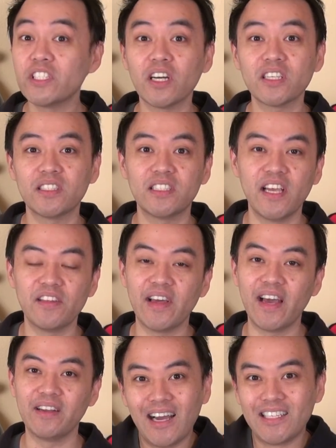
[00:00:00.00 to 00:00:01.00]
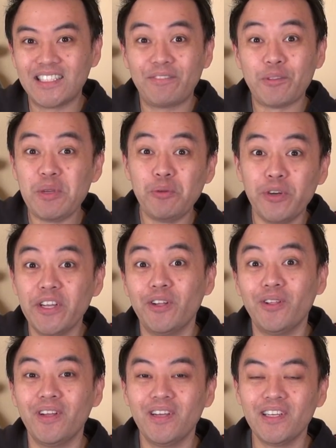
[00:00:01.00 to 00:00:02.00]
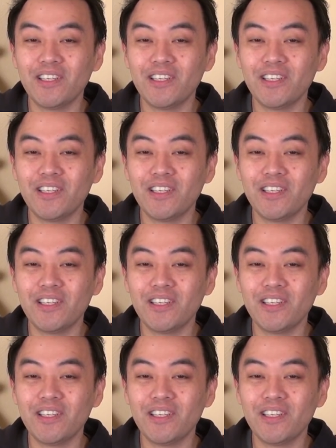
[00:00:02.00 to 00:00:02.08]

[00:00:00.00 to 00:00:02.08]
sucks to say that. I just have to be real.